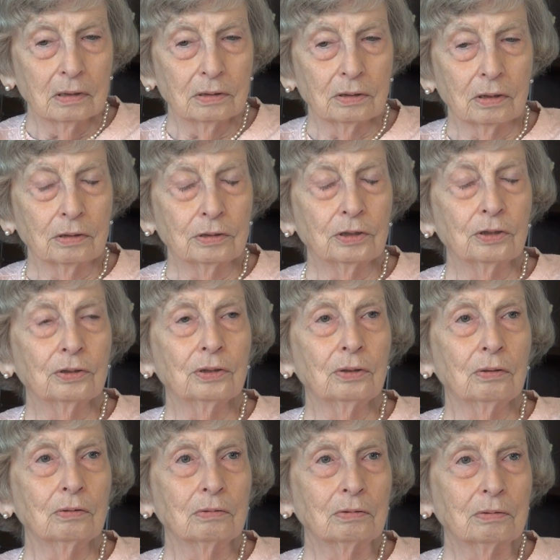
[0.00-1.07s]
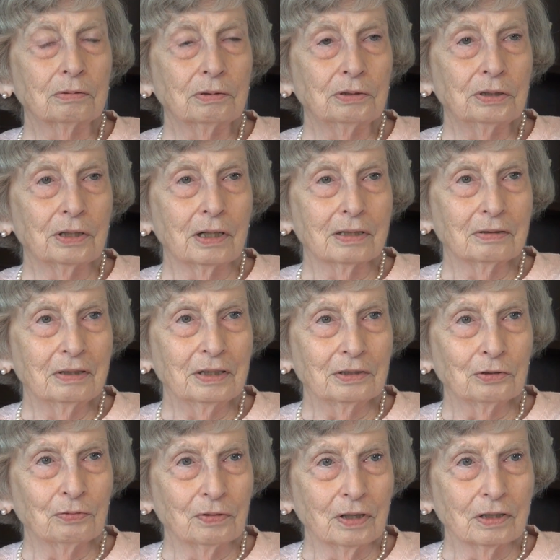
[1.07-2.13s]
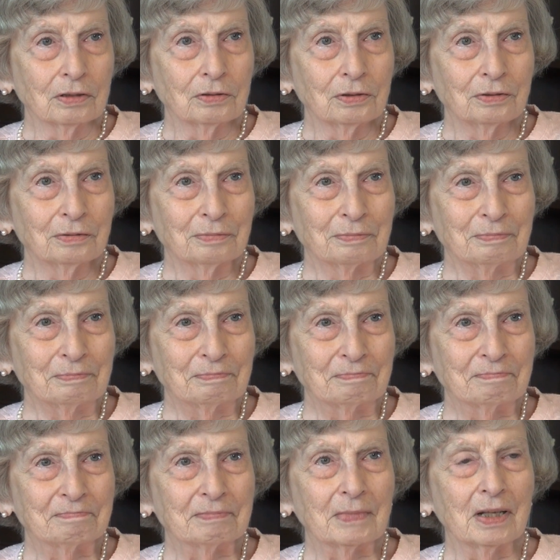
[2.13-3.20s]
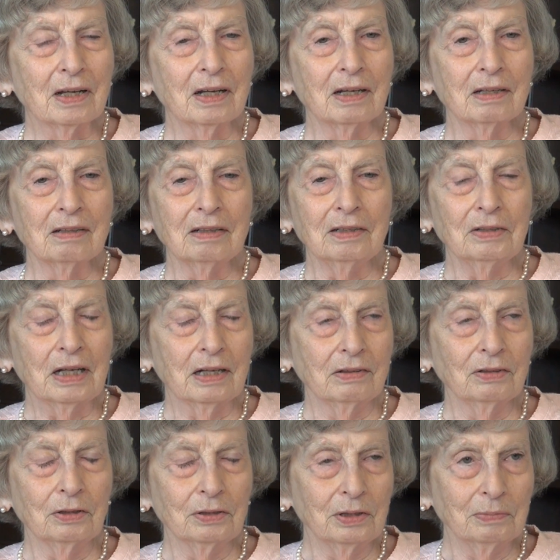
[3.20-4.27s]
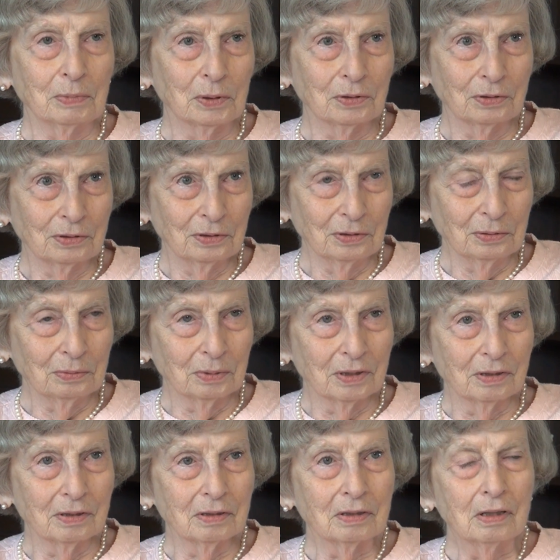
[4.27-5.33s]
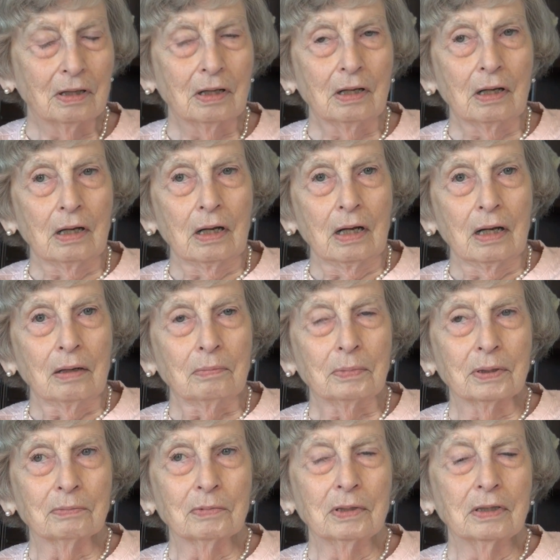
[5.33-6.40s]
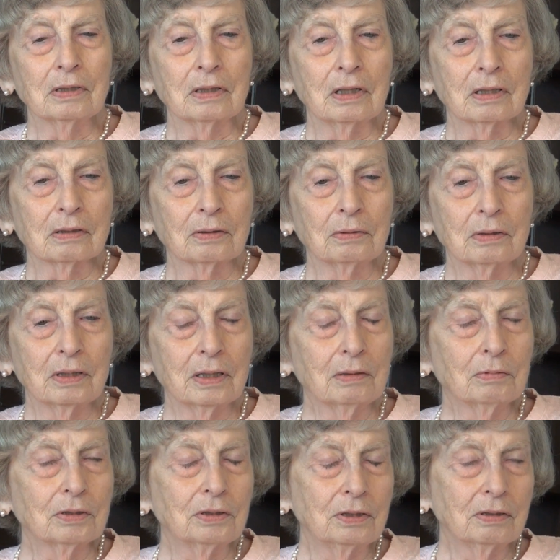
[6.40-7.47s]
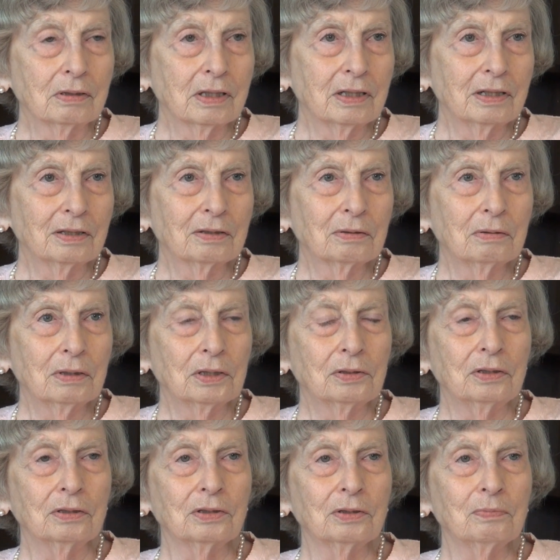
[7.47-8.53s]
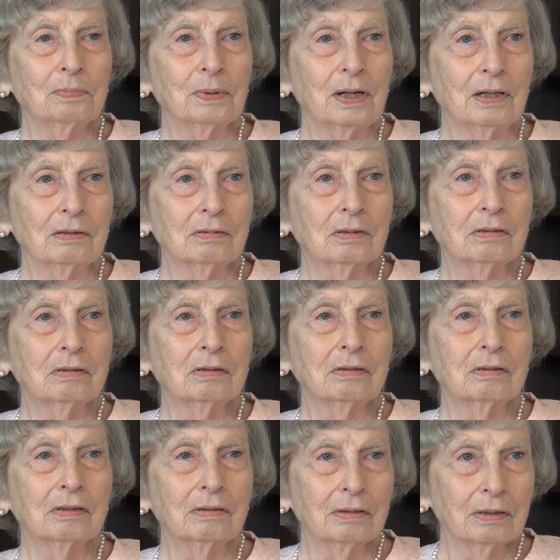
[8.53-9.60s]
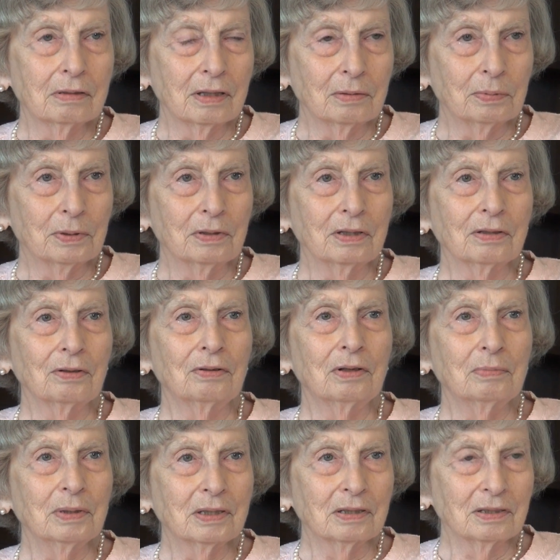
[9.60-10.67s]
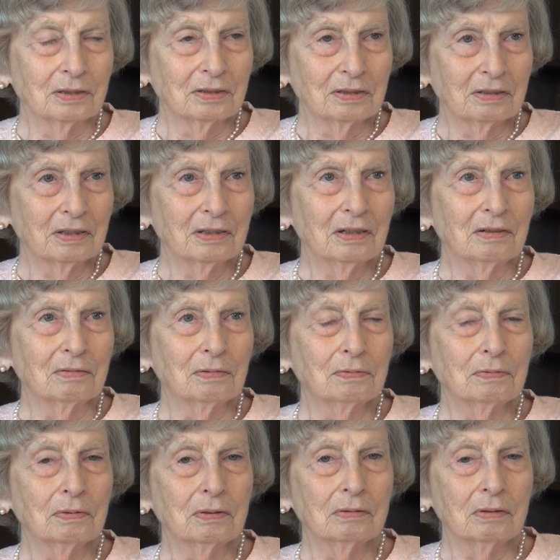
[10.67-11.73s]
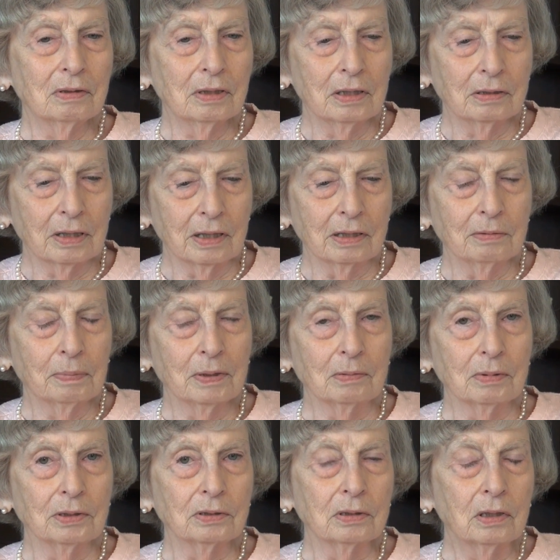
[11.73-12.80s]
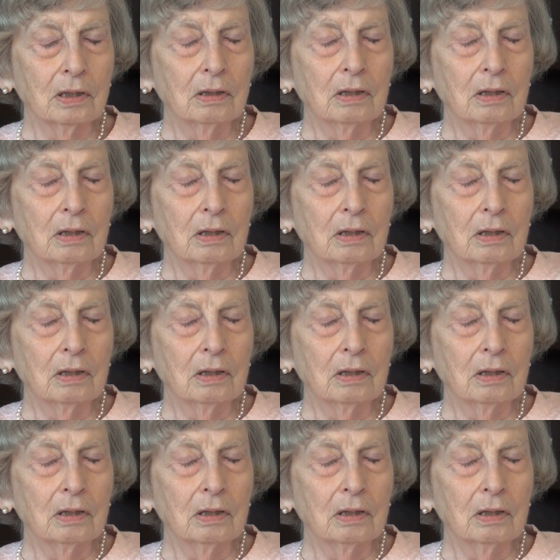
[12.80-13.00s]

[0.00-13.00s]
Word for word: Sergeant Doe shot his friends. Mm -hmm. And he'd had nothing more to do with it. But we at Cornell were still getting questions about Liberian law because of, they had published